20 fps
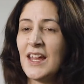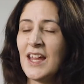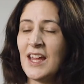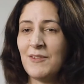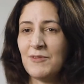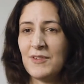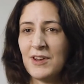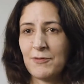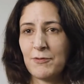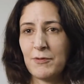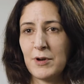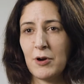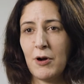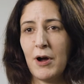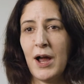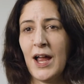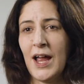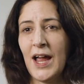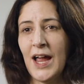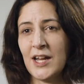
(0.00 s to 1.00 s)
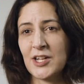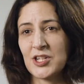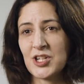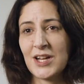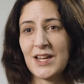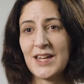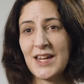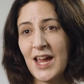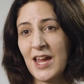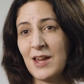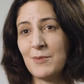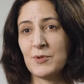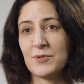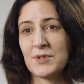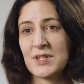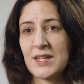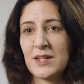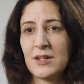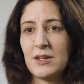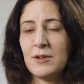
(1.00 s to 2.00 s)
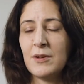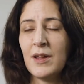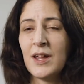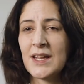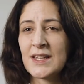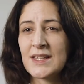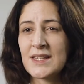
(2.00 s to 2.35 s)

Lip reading: even if we're not actually able to